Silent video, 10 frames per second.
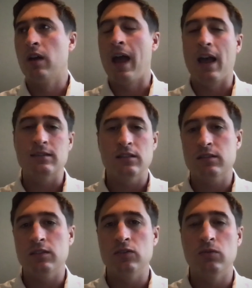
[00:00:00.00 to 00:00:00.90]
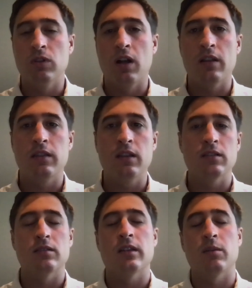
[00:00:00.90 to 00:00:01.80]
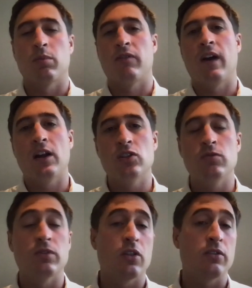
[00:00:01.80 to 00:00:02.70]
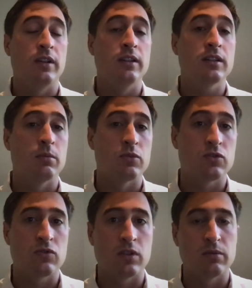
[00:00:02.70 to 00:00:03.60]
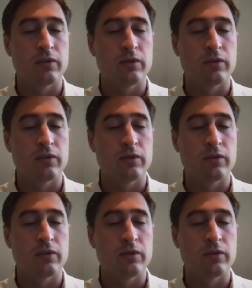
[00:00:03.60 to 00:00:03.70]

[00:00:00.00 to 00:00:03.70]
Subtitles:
Assets can do a lot of things. They can provide you another income stream.